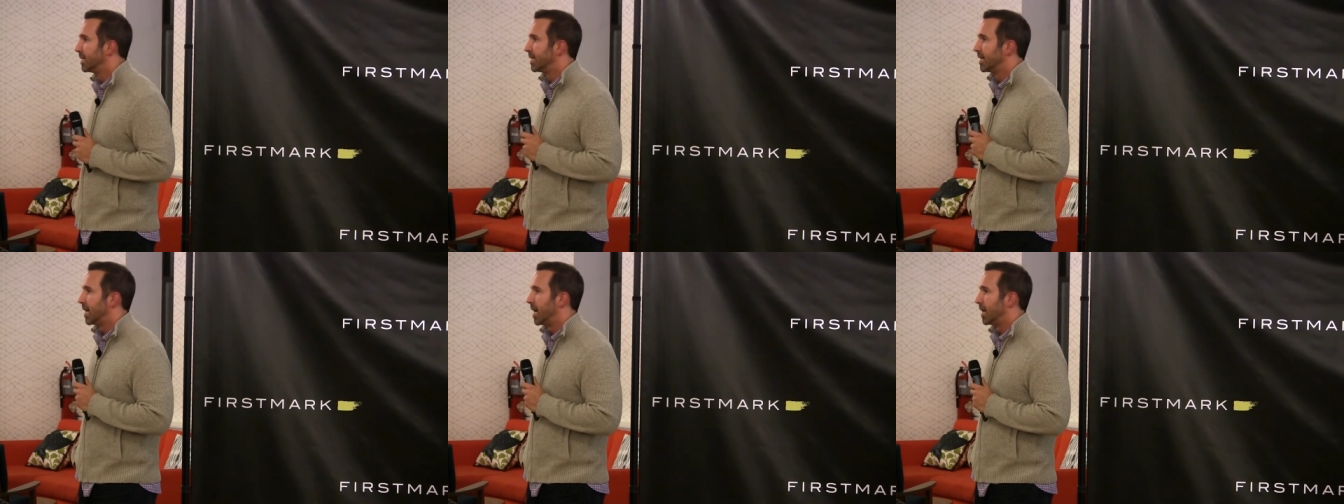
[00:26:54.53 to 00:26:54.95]

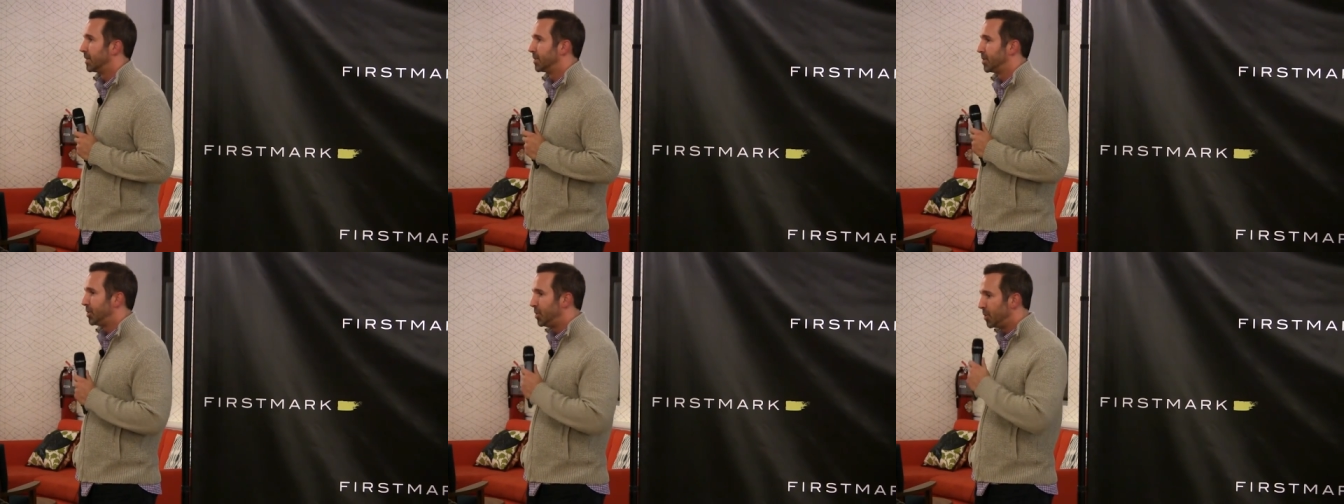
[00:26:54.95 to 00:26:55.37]
Uh,
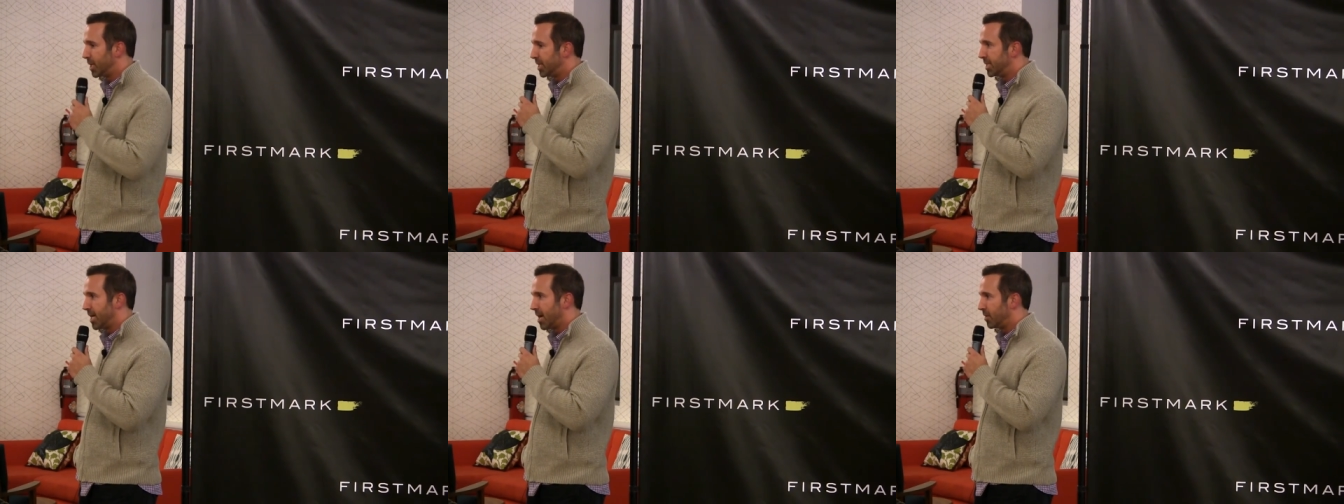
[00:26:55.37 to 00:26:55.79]
so you
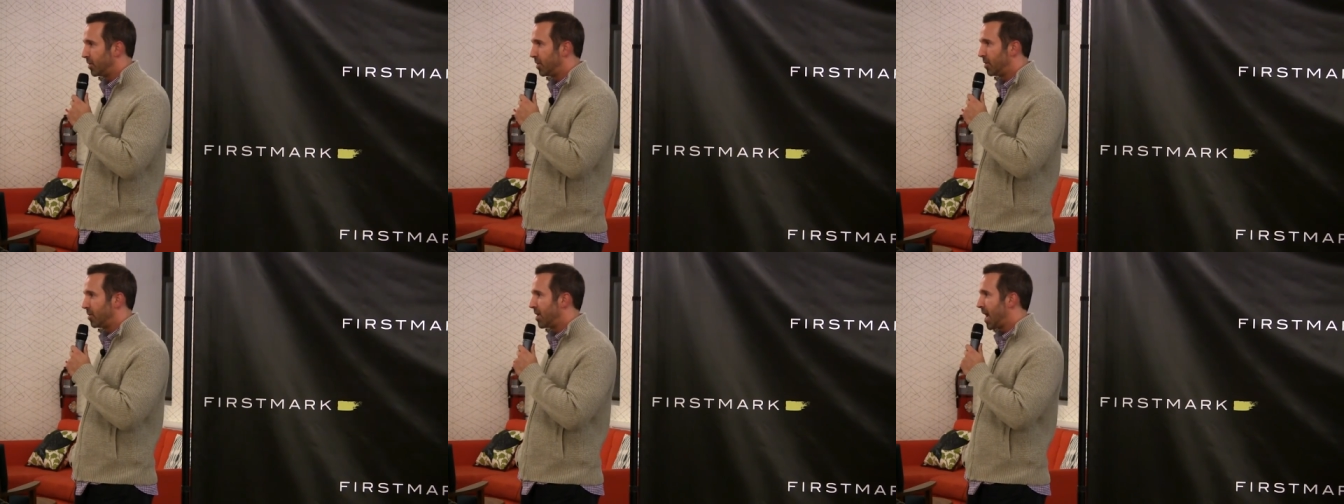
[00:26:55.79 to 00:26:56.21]
can
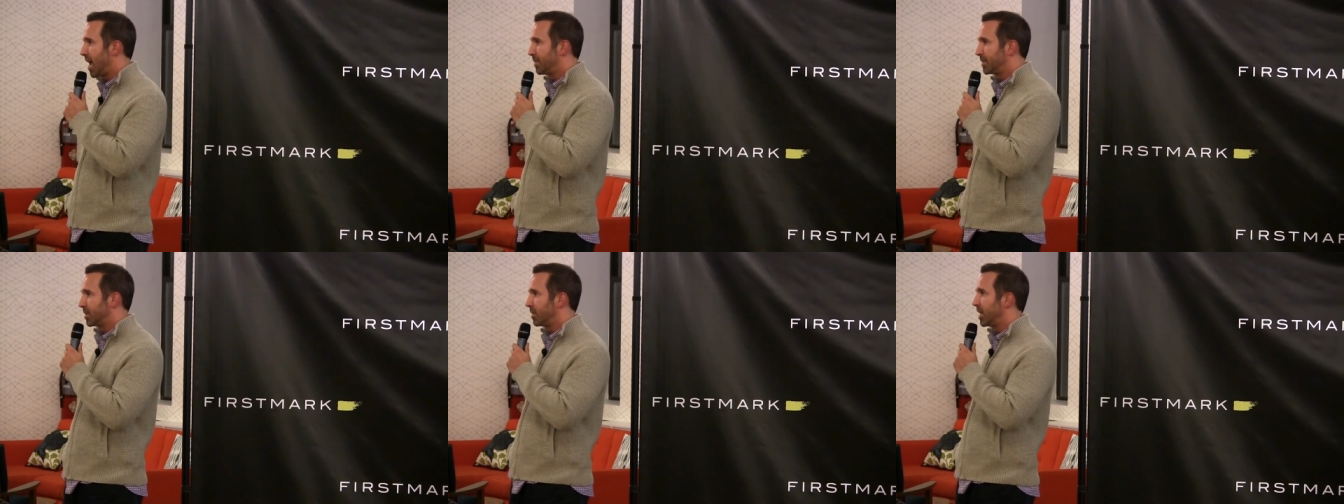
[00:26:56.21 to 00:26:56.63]
download our
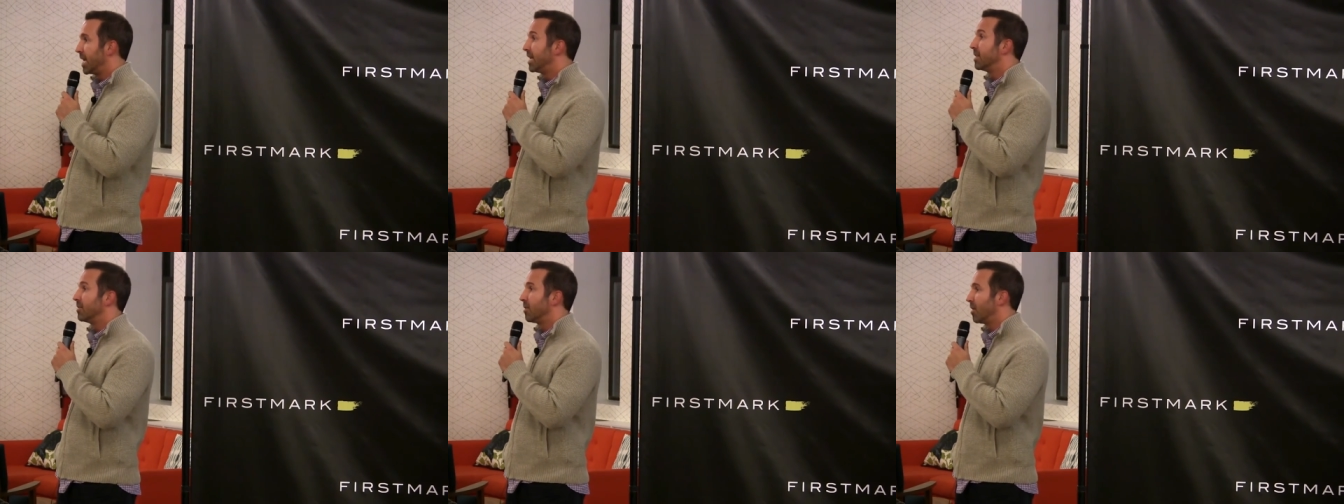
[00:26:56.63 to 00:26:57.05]
apps on
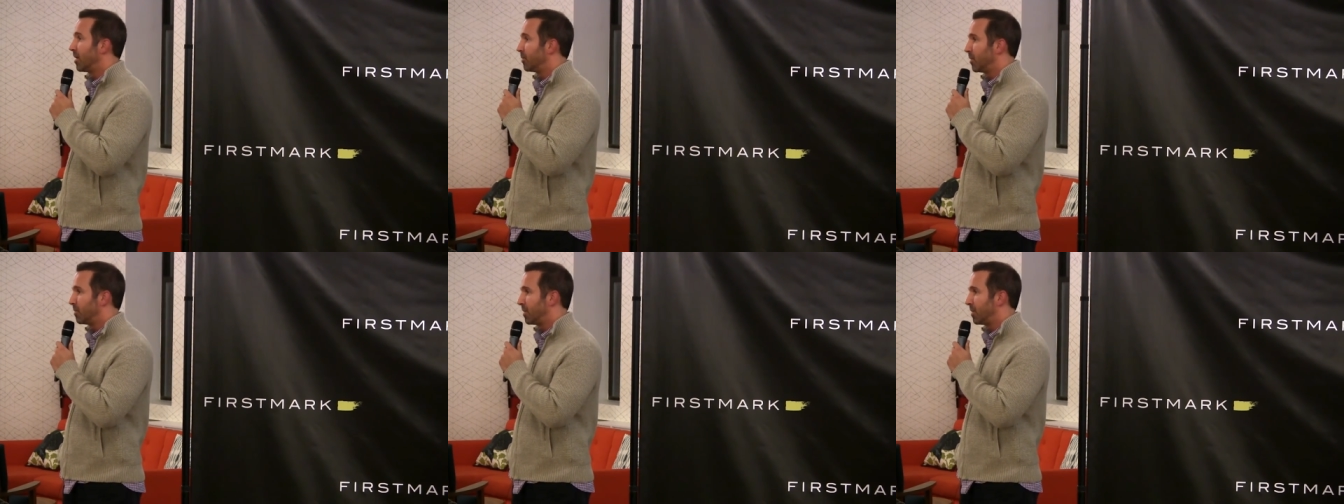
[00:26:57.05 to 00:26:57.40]
any of the hardware